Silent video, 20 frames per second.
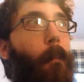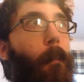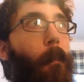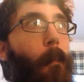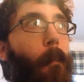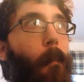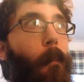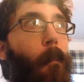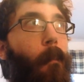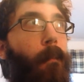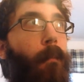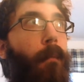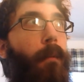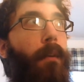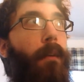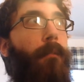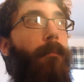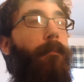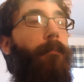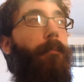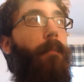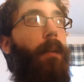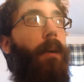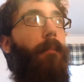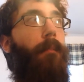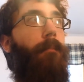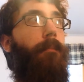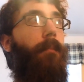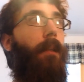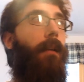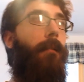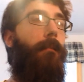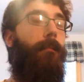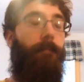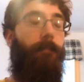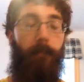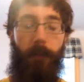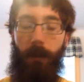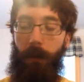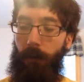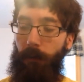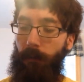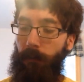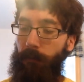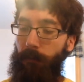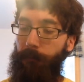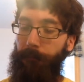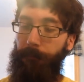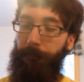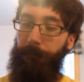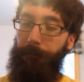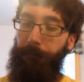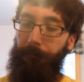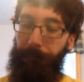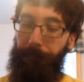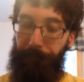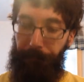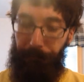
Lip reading: Nothing is said.